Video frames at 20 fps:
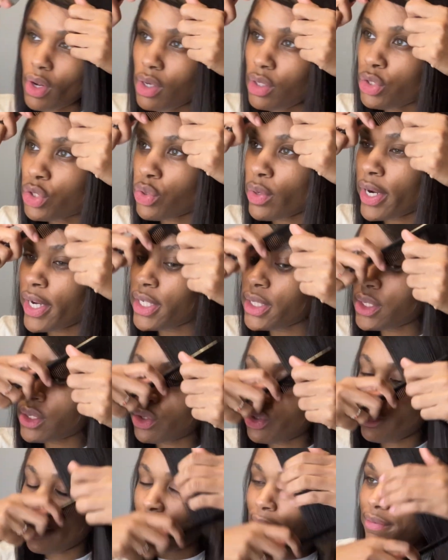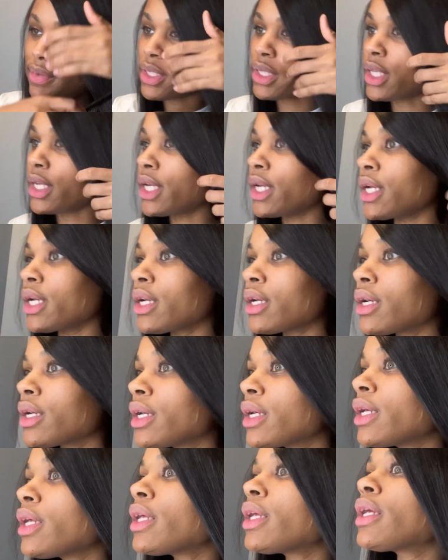trying to do everything
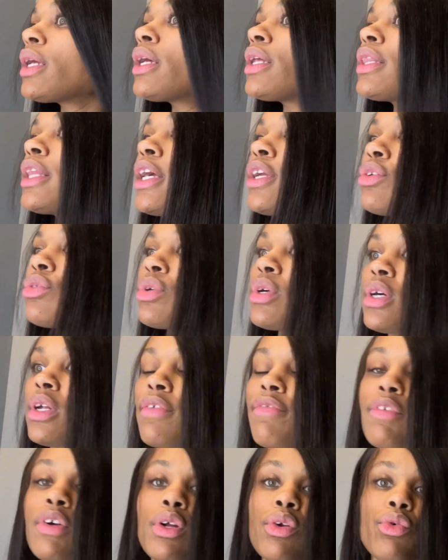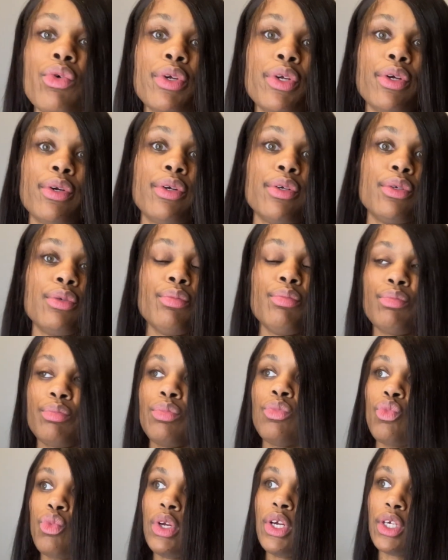that you could have done on your
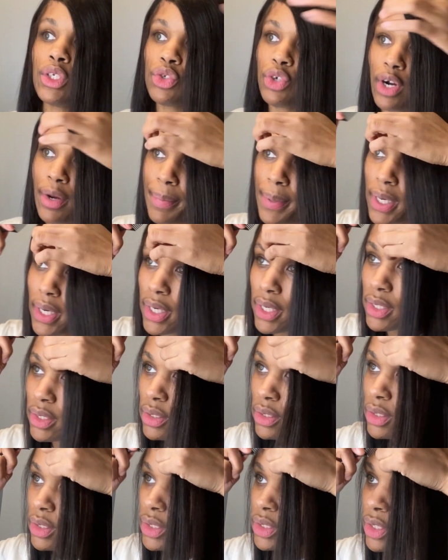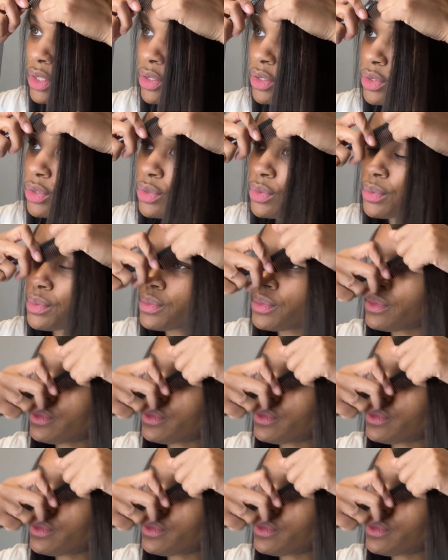wig tripod. So